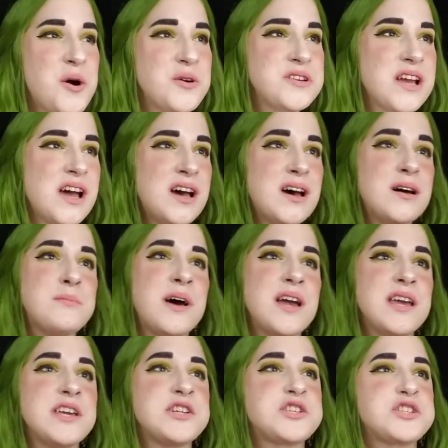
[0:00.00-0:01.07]
don't, um,
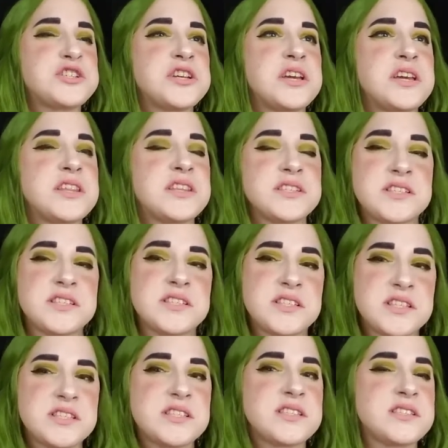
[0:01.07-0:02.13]
is she, this is,
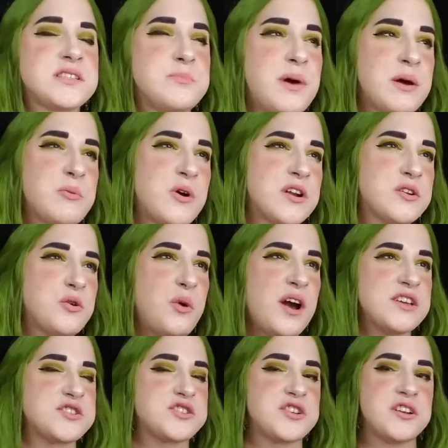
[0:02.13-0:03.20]
this is my one
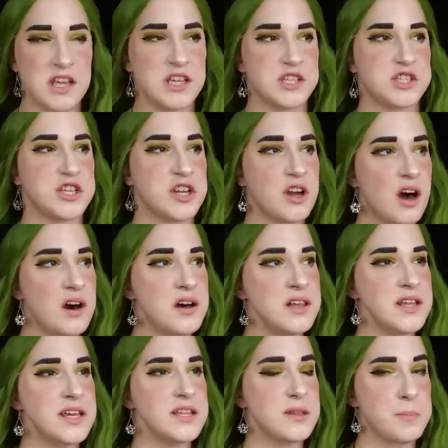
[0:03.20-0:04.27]
question. Is she calling
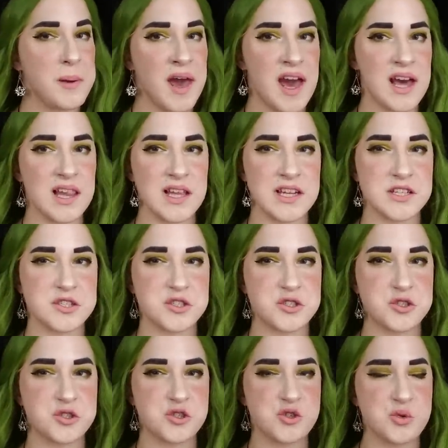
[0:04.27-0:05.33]
the palette
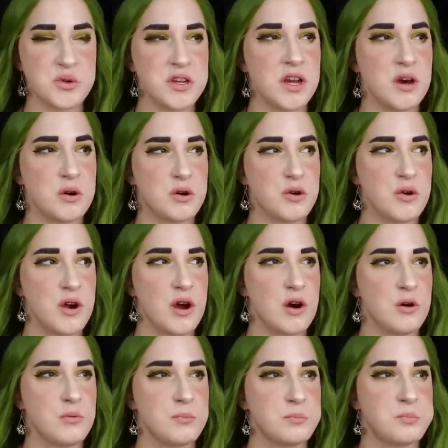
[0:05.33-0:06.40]

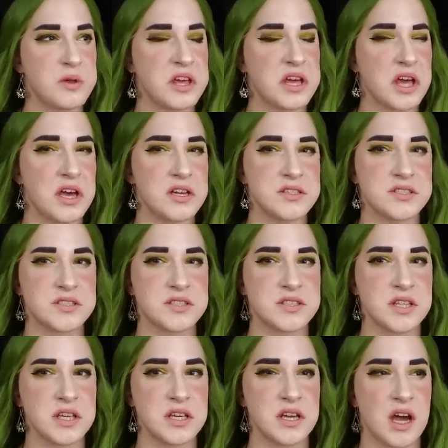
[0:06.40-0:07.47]
Triochrome because
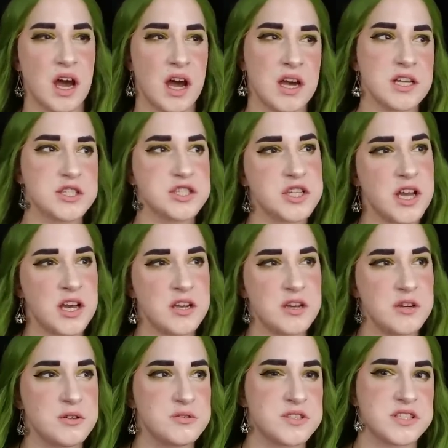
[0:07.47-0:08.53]
the
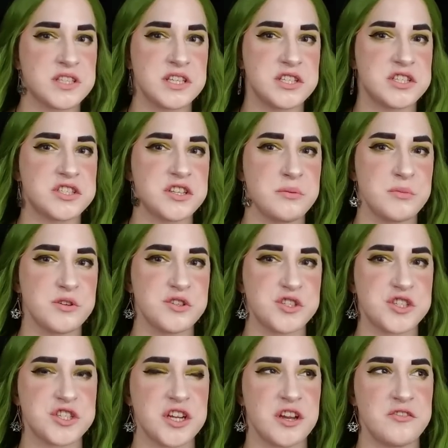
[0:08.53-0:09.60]
eyeshadows, the shimmers
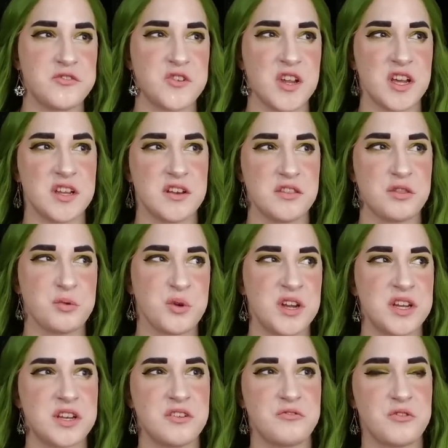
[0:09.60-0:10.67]
shift in three
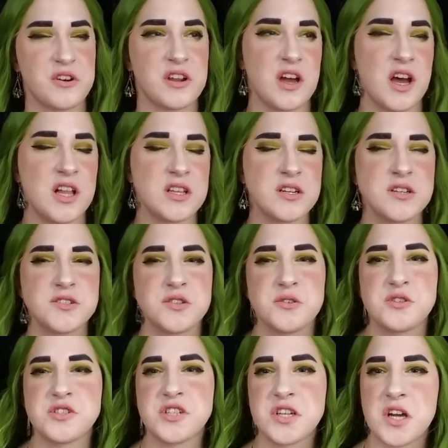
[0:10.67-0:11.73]
different colors, or
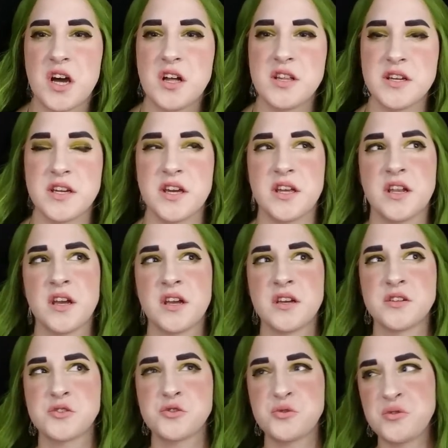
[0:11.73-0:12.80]
is she calling it
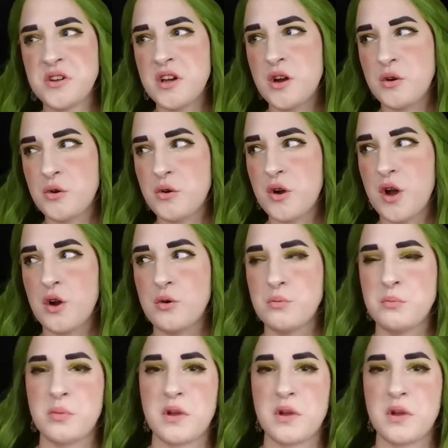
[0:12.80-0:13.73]
Triochrome